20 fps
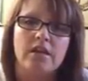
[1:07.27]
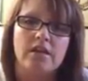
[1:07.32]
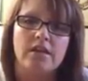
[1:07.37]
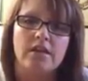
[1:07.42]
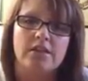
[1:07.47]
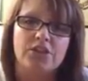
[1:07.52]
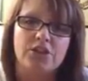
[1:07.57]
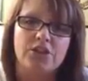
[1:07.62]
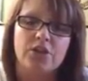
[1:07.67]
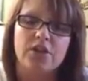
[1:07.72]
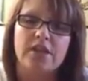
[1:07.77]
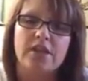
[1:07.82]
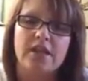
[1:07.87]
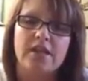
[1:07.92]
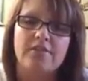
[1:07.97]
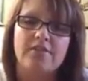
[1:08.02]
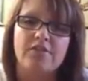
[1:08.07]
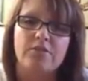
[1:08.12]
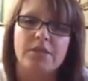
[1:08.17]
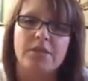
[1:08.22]
ensure that that
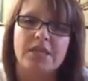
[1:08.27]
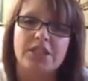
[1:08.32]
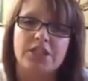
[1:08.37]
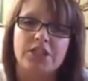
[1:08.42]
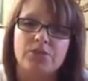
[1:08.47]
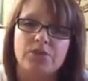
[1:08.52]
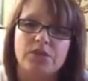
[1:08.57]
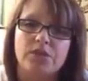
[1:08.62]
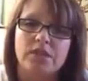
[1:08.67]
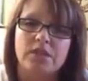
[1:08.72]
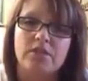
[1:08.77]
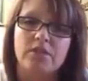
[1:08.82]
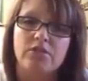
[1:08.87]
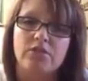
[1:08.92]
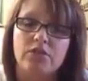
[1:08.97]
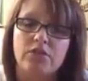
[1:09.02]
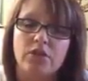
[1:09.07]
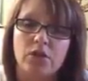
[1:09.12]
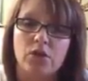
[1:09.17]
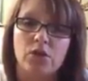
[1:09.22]
information was in
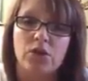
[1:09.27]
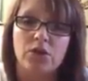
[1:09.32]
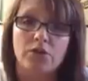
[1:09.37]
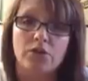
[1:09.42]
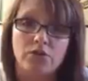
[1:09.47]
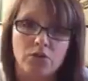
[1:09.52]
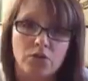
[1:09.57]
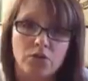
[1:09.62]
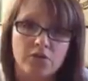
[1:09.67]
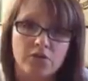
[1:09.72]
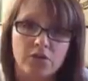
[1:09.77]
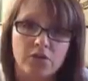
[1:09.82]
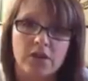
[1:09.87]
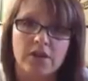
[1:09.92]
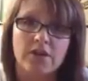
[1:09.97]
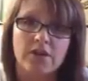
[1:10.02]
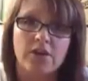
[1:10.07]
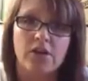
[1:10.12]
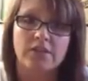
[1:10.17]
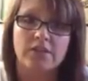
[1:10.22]
the forefront
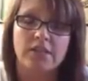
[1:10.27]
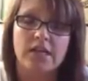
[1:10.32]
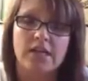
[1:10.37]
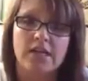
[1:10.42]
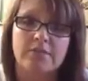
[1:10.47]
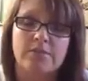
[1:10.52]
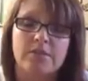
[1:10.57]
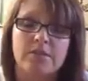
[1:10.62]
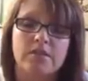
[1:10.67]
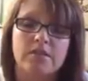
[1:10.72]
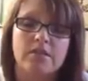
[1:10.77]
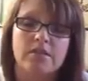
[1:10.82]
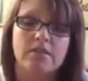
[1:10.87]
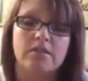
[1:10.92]
at all times.